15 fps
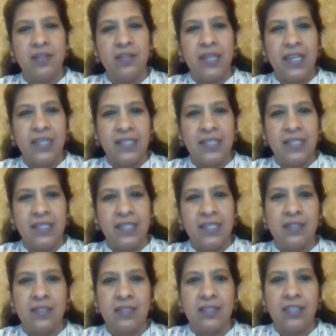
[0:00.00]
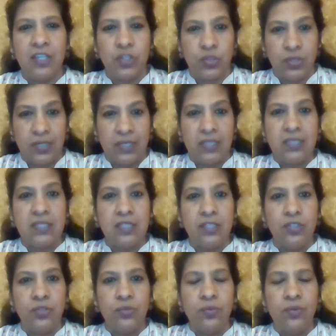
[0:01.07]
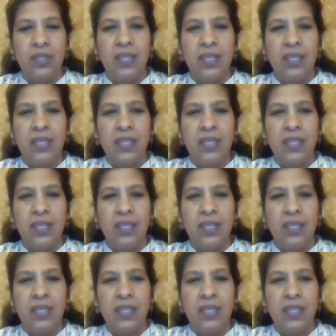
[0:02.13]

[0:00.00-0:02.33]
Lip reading: ideas that they should listen to.